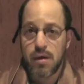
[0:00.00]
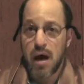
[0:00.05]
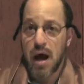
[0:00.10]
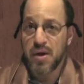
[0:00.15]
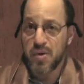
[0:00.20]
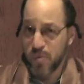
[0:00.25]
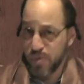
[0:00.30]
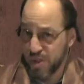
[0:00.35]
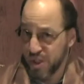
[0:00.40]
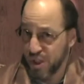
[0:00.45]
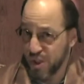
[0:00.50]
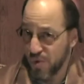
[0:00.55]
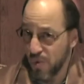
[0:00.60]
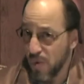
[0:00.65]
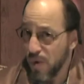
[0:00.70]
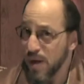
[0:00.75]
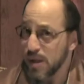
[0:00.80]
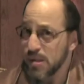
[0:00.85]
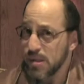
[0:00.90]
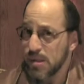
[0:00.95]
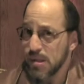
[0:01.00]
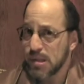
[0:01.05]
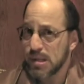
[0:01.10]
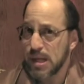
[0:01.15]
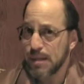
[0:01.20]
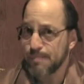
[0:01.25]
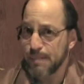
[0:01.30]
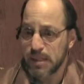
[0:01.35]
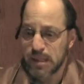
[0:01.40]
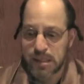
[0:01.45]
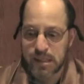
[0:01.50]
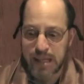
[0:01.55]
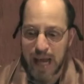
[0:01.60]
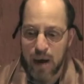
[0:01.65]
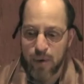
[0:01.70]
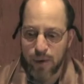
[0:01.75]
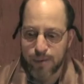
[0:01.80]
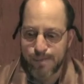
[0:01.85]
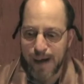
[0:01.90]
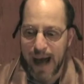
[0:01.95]
"Are you sure?" said Mrs.
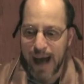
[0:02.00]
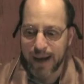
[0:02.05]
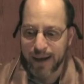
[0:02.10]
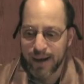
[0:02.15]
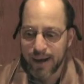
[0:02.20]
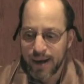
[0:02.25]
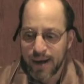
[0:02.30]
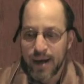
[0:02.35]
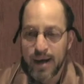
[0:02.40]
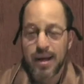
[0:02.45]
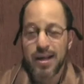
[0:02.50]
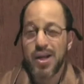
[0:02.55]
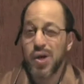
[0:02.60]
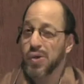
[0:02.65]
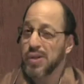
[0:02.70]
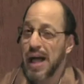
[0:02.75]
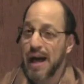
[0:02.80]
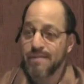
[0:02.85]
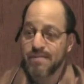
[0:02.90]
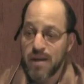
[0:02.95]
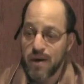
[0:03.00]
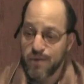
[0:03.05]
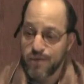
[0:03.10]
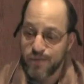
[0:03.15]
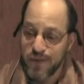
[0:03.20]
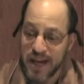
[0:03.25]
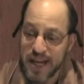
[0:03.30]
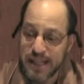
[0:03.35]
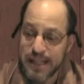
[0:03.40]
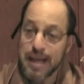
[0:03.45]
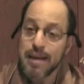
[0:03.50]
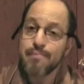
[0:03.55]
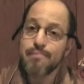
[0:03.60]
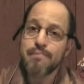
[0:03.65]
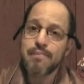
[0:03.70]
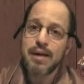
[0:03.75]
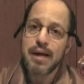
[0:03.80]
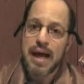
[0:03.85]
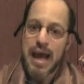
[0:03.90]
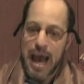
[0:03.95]
Auerbach. "You'll have to feed
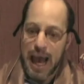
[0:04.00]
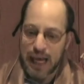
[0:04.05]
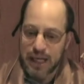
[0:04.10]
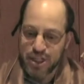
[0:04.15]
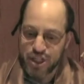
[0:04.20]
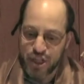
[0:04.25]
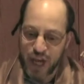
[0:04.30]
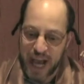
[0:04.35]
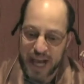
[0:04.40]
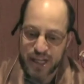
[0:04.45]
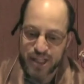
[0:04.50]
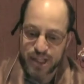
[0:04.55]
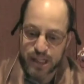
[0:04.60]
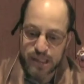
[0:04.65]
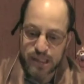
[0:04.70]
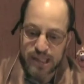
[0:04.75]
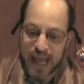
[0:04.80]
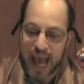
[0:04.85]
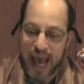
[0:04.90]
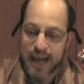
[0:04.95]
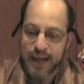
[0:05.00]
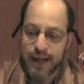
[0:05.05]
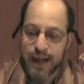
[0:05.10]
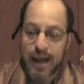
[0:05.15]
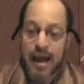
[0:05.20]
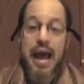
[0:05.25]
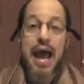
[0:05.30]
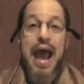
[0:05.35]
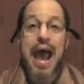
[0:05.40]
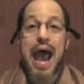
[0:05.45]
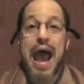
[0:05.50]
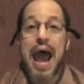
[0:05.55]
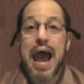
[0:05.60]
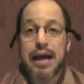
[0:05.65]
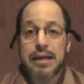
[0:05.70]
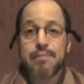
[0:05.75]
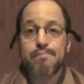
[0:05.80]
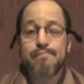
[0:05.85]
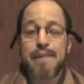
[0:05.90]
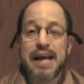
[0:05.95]
him and change his tank
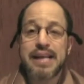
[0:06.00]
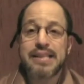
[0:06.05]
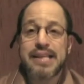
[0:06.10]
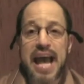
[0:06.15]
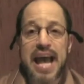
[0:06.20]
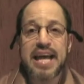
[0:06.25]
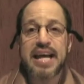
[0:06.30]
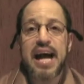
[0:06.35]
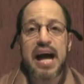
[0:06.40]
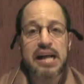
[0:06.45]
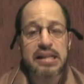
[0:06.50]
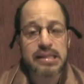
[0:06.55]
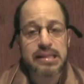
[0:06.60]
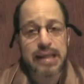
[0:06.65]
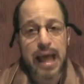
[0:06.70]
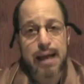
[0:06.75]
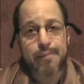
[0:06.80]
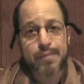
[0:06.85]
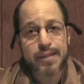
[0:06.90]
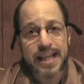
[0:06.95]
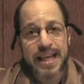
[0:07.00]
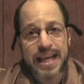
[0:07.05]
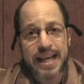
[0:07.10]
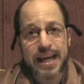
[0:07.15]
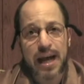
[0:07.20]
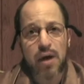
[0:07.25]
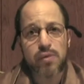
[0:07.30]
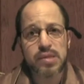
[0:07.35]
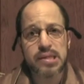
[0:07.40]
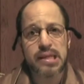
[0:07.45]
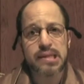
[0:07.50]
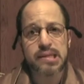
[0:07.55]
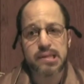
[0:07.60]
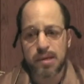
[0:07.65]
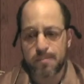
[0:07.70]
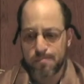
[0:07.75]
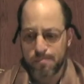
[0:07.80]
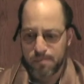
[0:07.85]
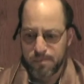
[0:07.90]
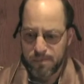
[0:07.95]
and maintain a stable
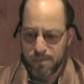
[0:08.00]
ecosystem."